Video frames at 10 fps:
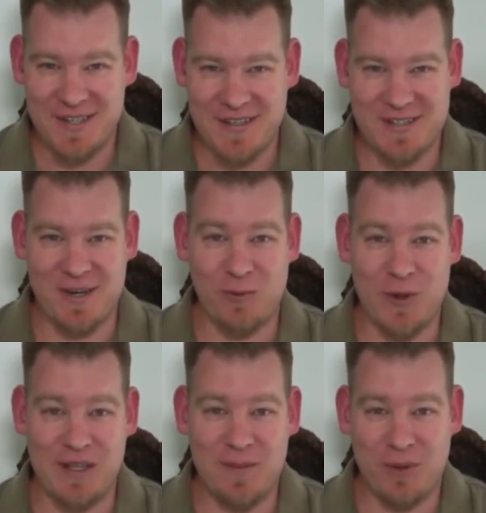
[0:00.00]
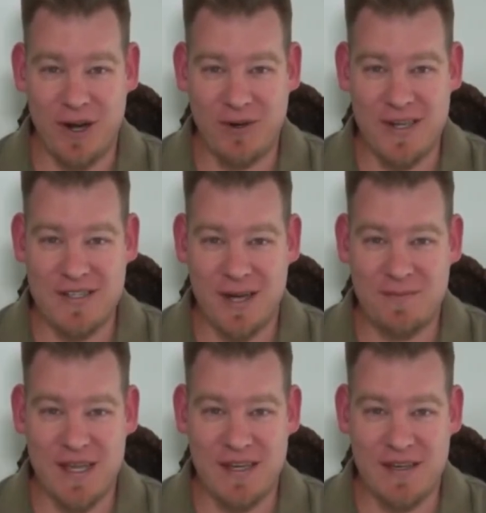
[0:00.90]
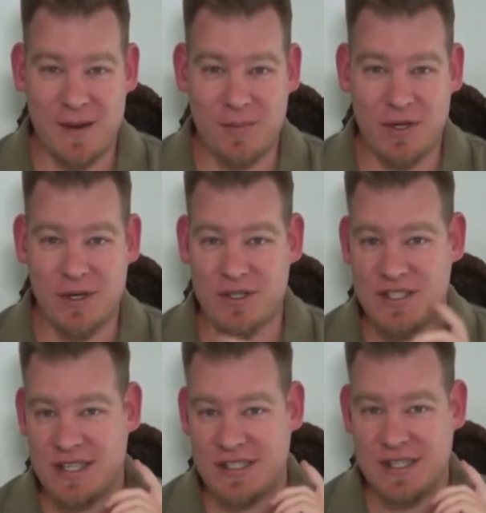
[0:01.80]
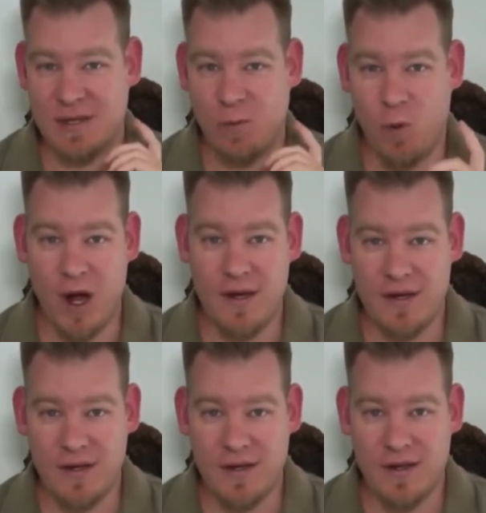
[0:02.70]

This is our weekly progress update number 61,